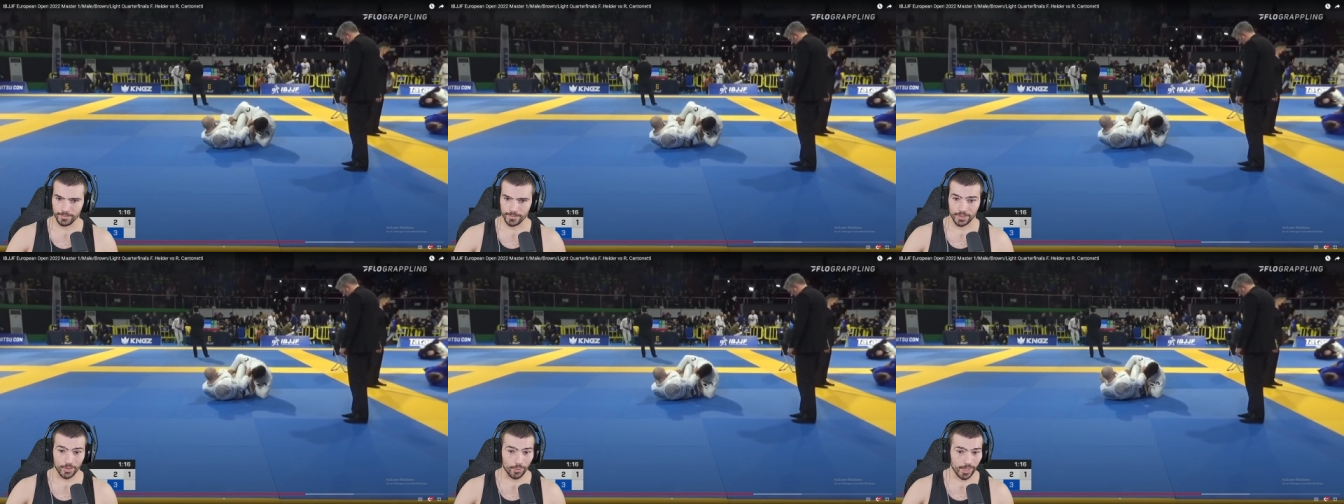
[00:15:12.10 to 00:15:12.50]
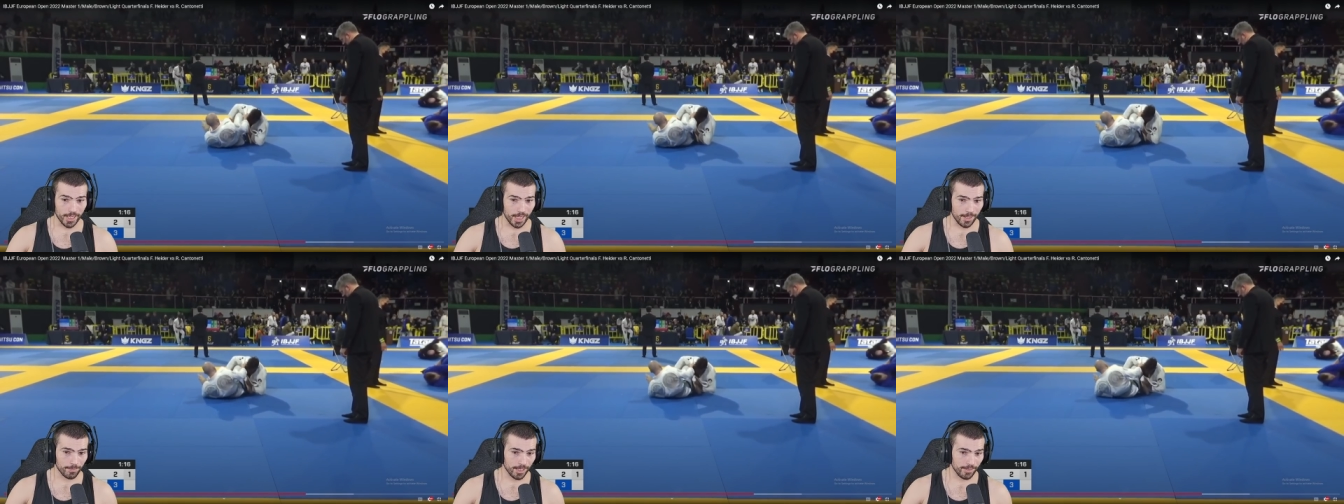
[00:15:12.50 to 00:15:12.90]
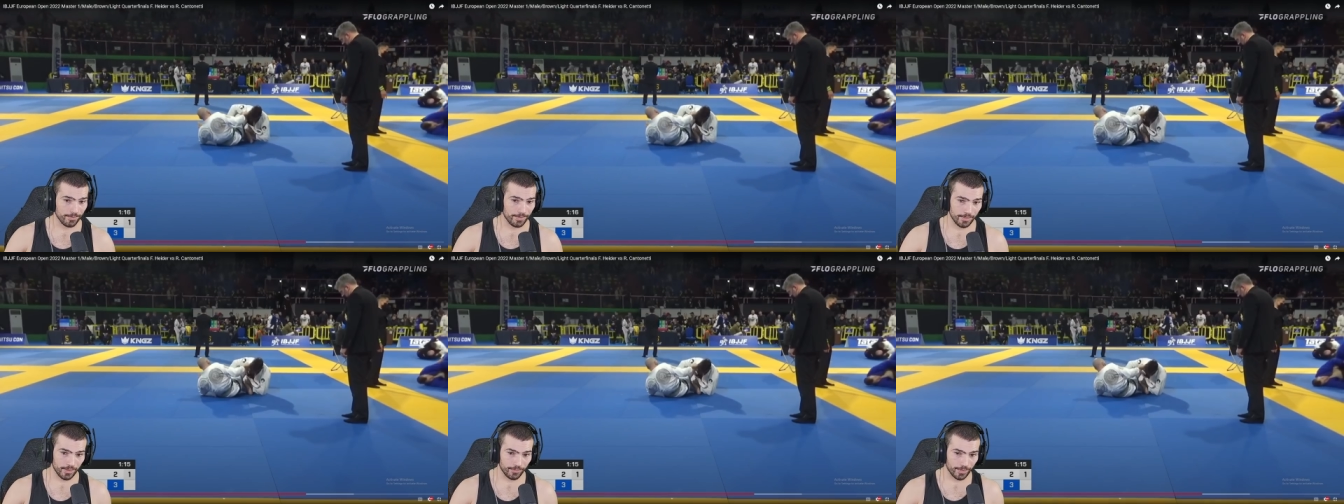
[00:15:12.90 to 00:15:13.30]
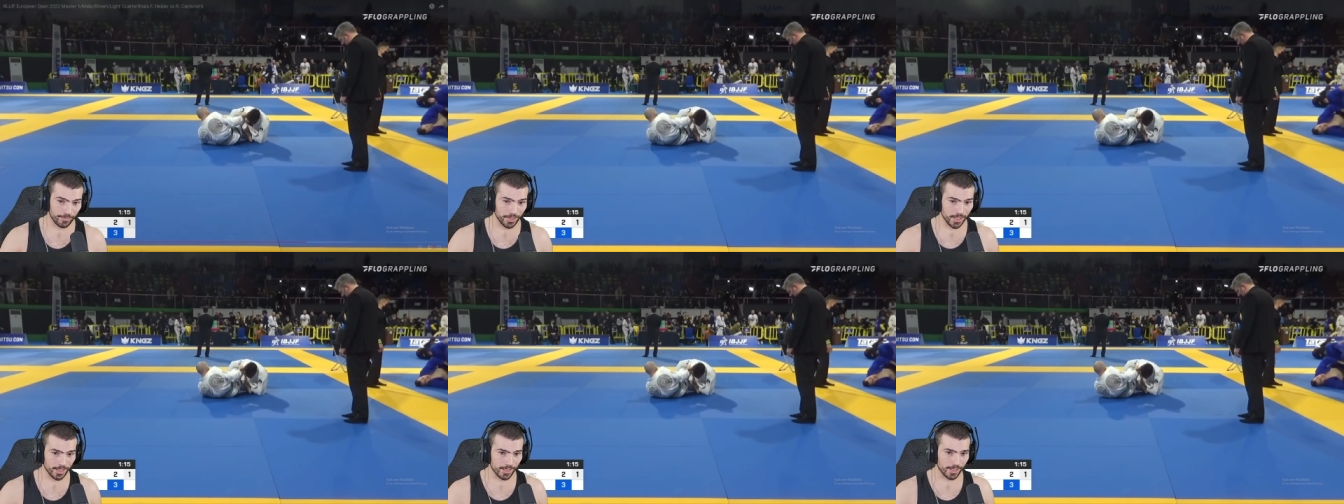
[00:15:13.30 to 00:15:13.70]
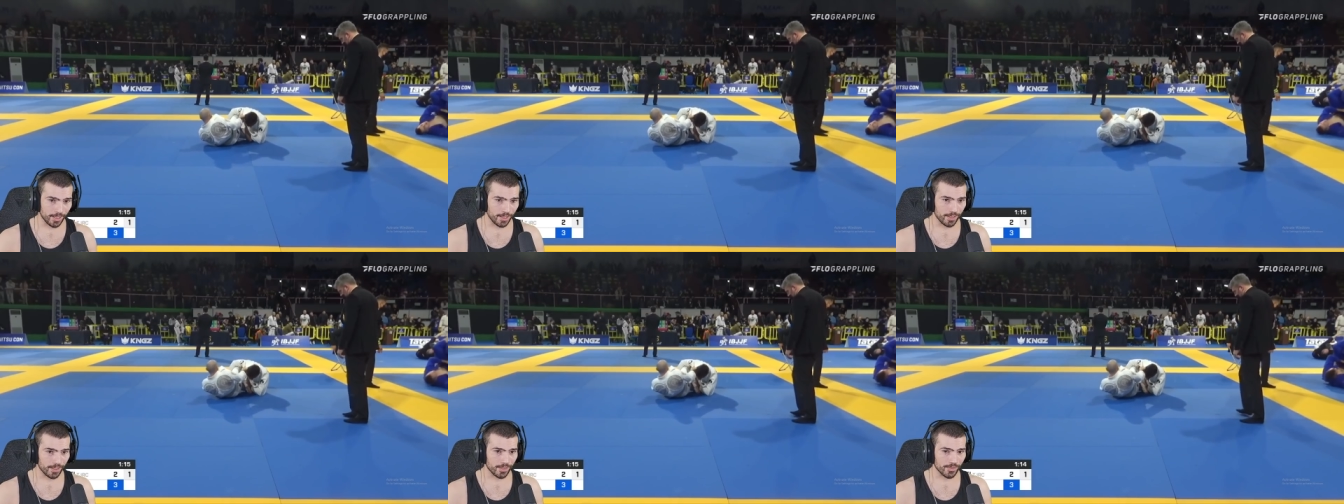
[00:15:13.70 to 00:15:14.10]
the way I play 50 50
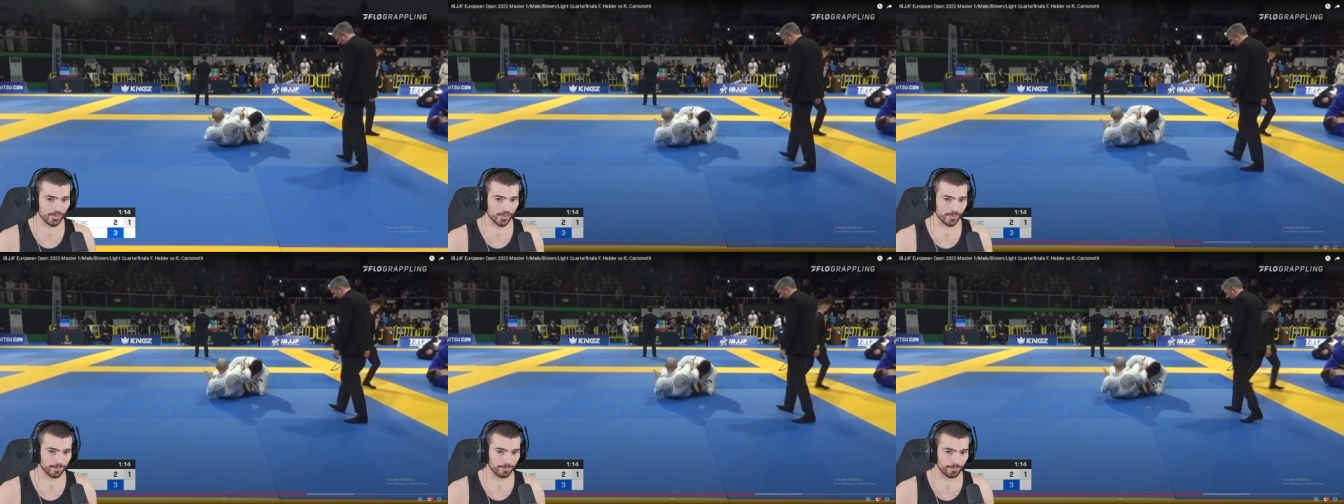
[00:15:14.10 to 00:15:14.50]
is,